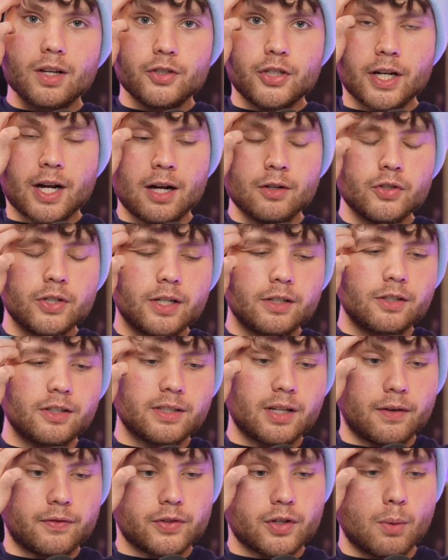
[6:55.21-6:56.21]
She contradicts
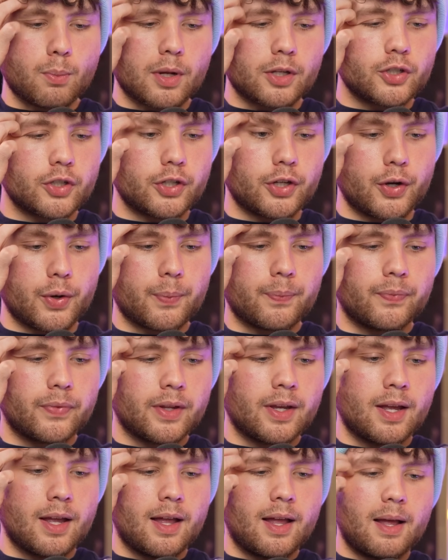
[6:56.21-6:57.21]
herself so much too.
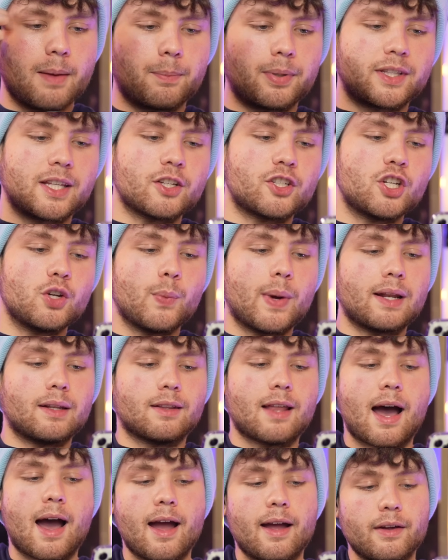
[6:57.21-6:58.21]
But then she went
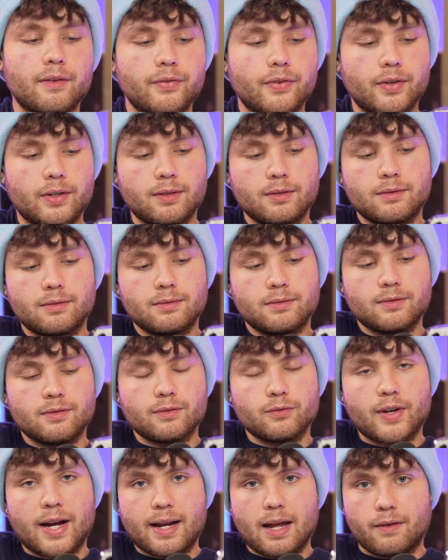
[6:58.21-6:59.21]
live
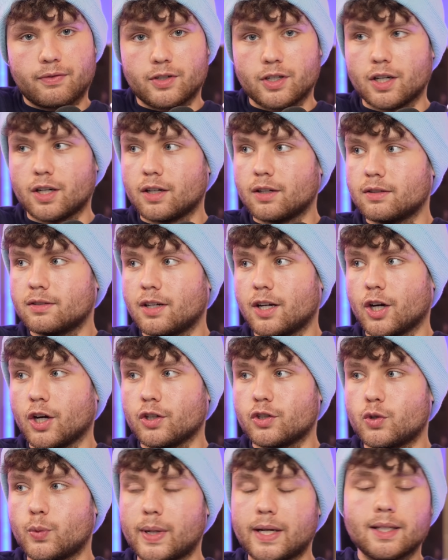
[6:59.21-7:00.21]
right after
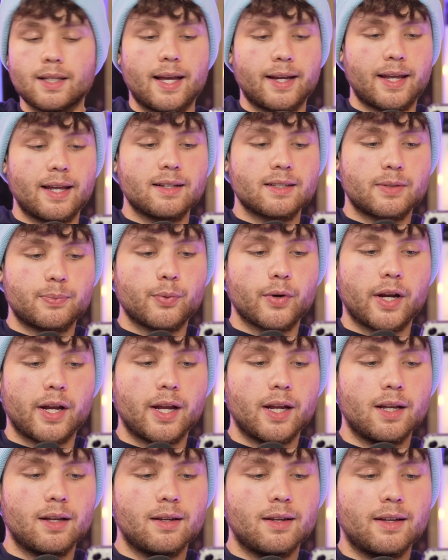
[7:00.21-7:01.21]
her tweet liking
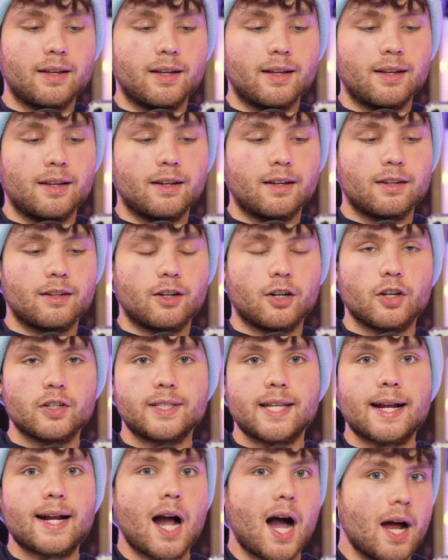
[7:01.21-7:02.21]
spree, her
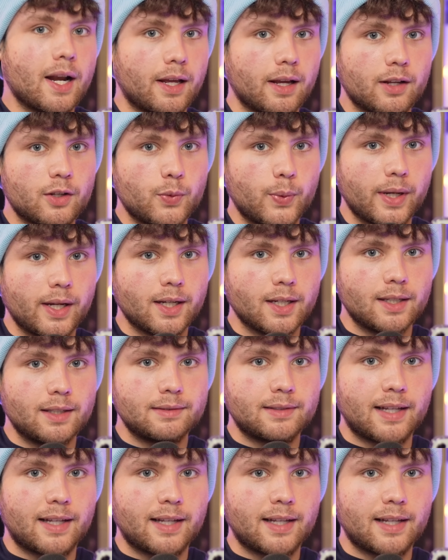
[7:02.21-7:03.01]
psychotic tweet